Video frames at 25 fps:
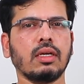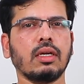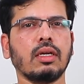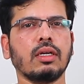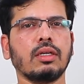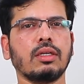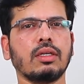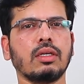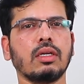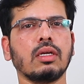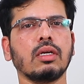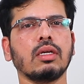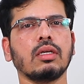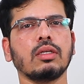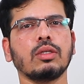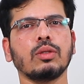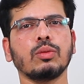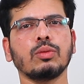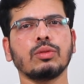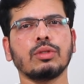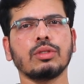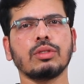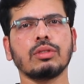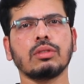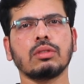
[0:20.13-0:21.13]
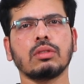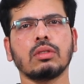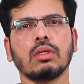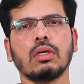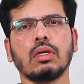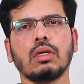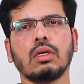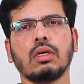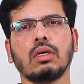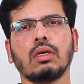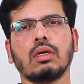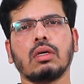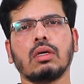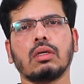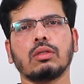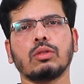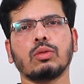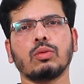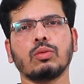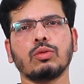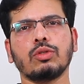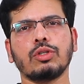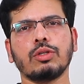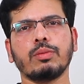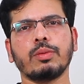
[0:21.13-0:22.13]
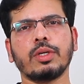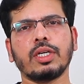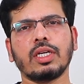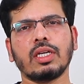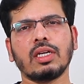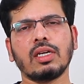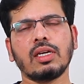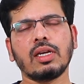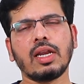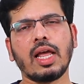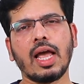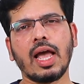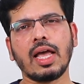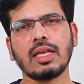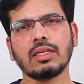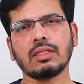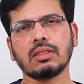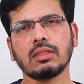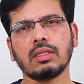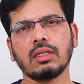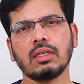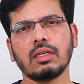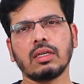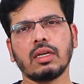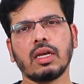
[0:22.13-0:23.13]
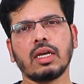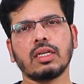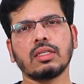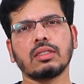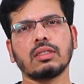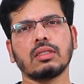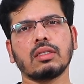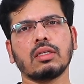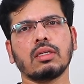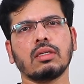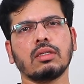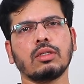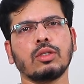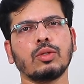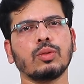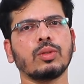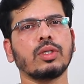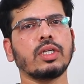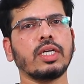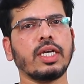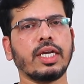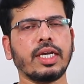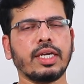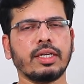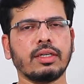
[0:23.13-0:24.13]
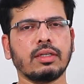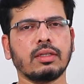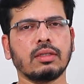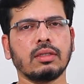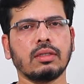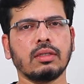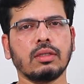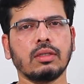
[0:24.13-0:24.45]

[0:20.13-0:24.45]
It uses suture material as thin as your hair.